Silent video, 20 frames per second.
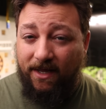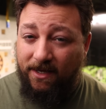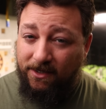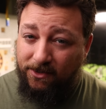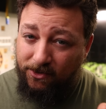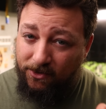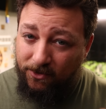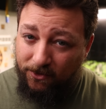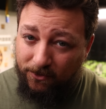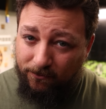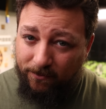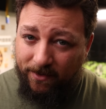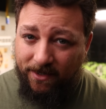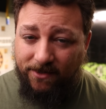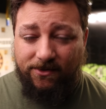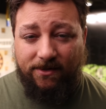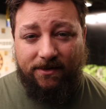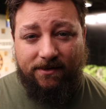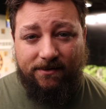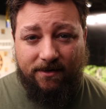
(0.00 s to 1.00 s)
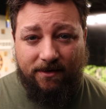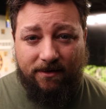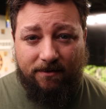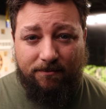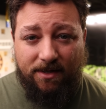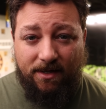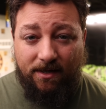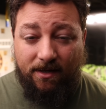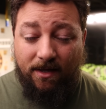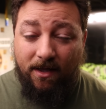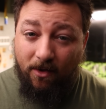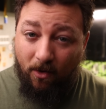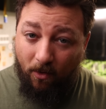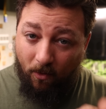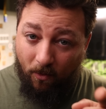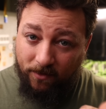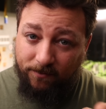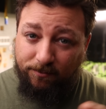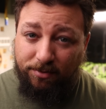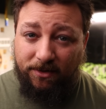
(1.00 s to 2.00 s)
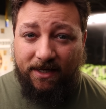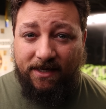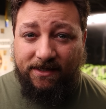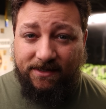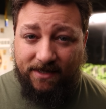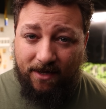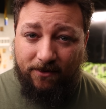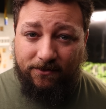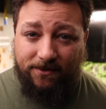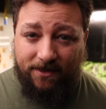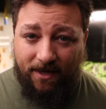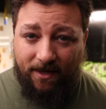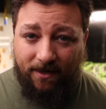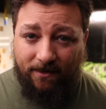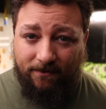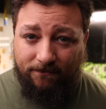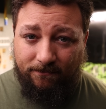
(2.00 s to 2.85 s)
in your region is gonna be on plant out day.